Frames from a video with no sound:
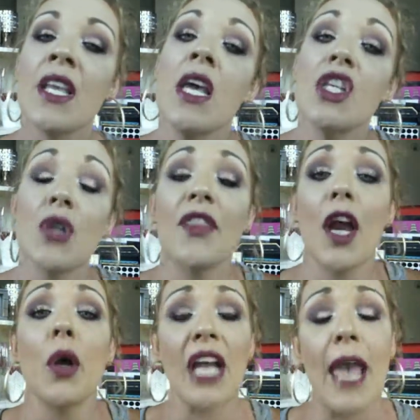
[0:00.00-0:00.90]
So I
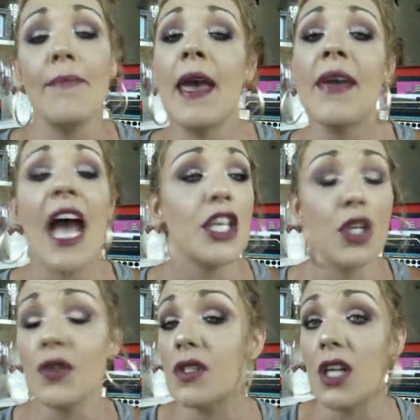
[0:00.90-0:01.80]
thought, okay, maybe I
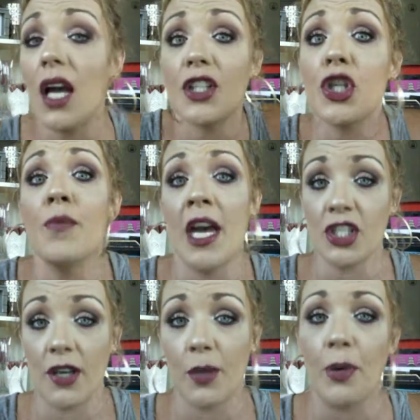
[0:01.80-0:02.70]
used too much
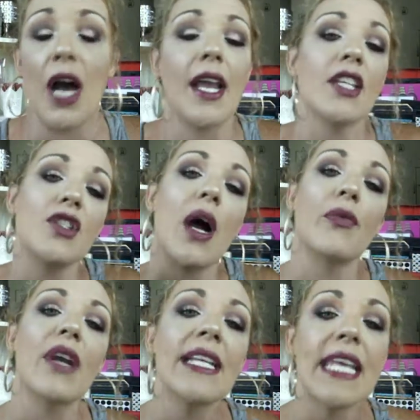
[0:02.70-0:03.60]
of the product. So I
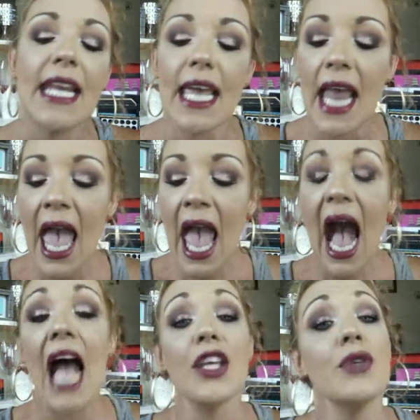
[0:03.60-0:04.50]
redid it.
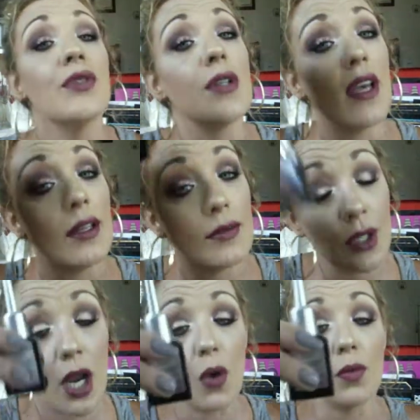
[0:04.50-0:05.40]
I used, you
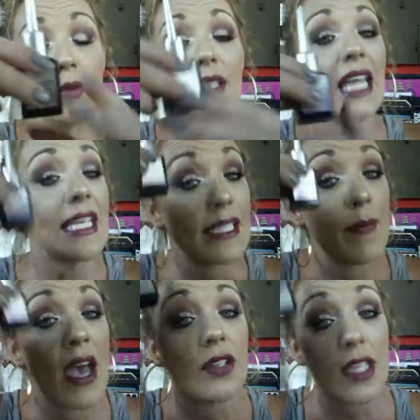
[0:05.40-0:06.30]
know, less
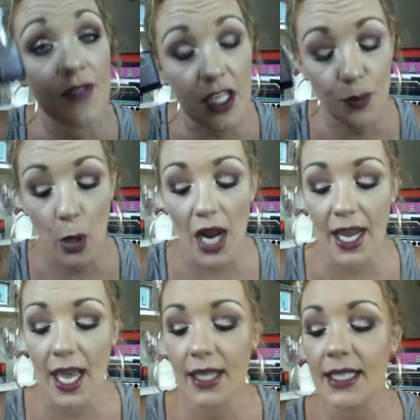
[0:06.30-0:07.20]
amount of this
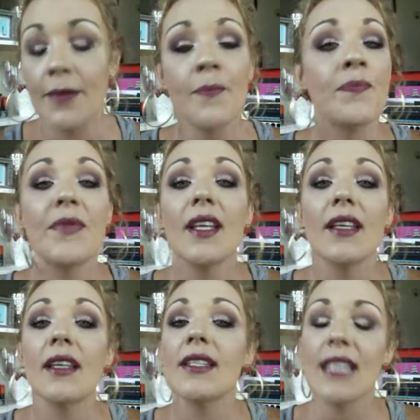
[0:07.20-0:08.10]
product.
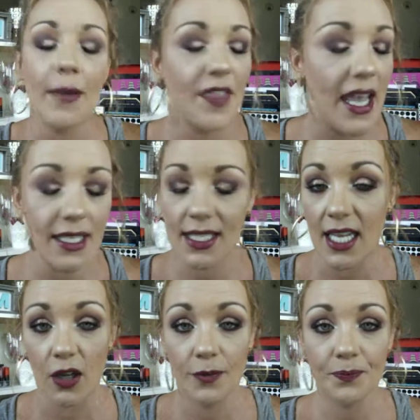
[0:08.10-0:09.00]
Same thing still.